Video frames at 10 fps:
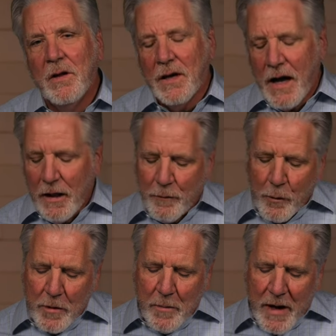
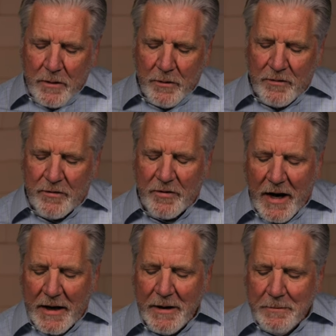California Medical
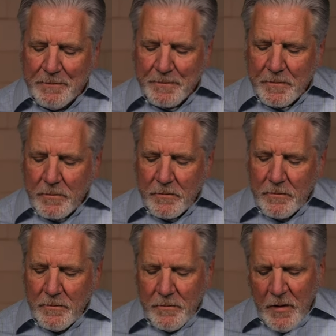Society
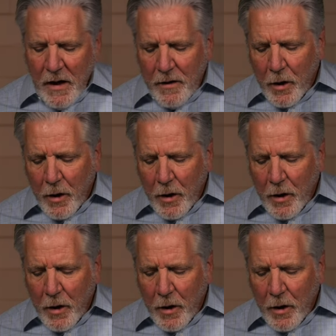in